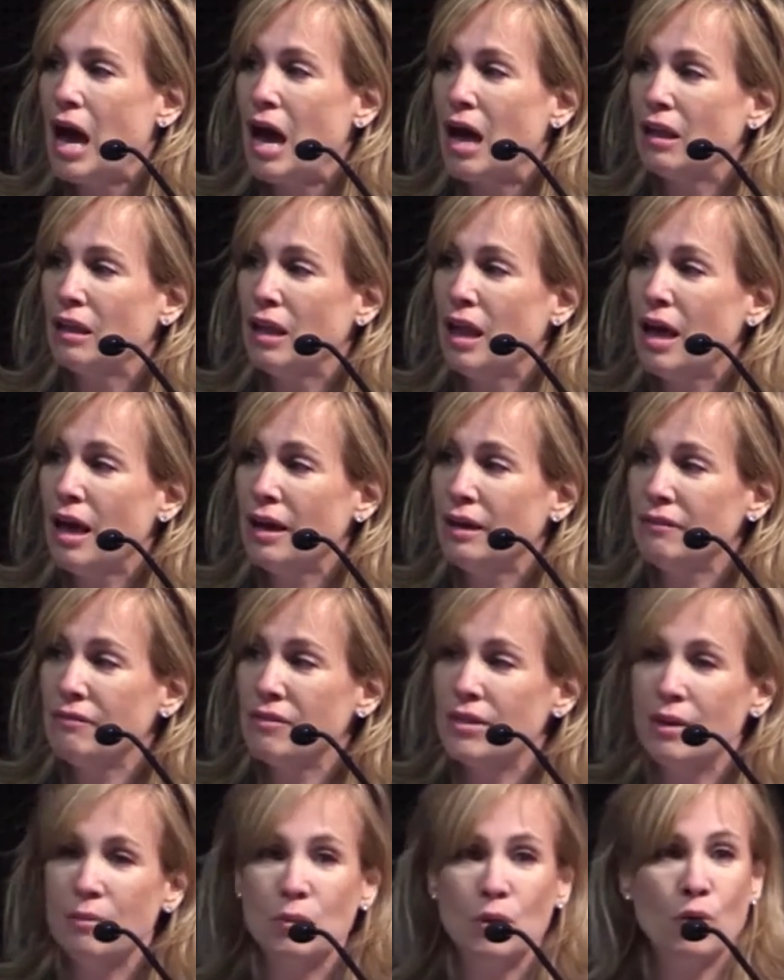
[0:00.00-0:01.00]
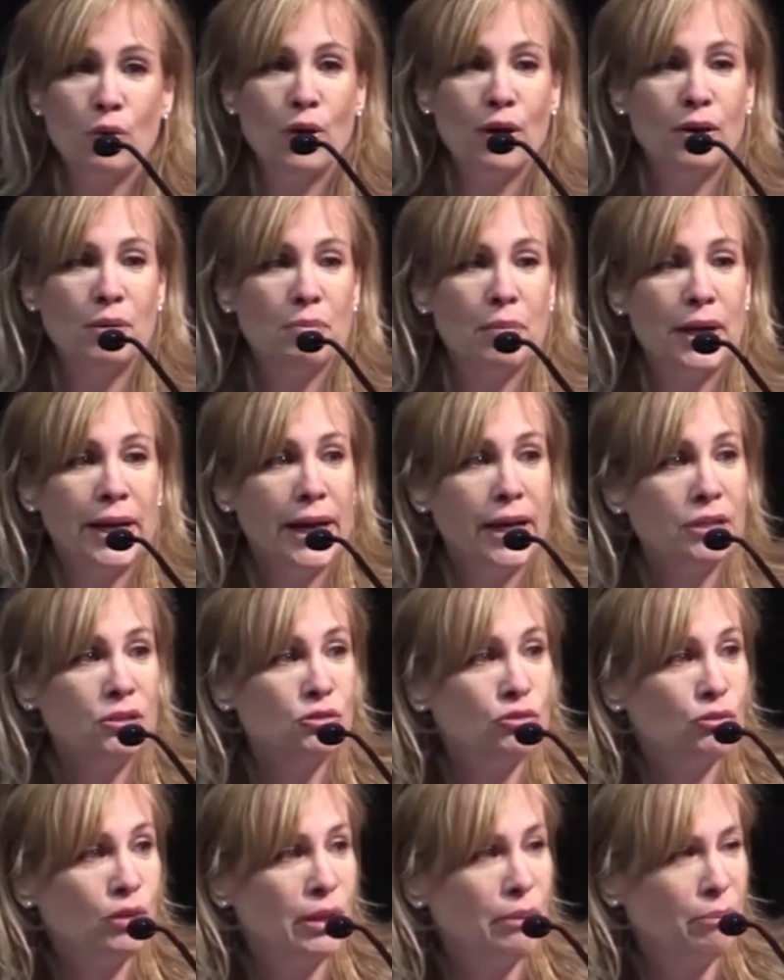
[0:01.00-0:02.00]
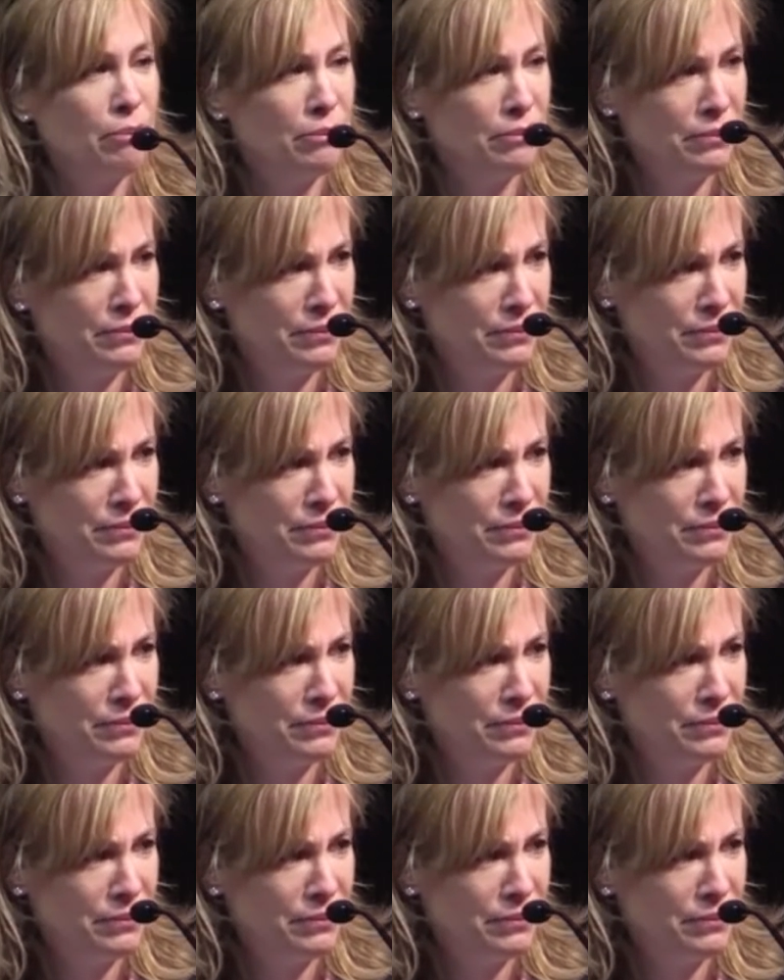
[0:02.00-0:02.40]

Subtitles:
a lot of them go out and buy ice cream.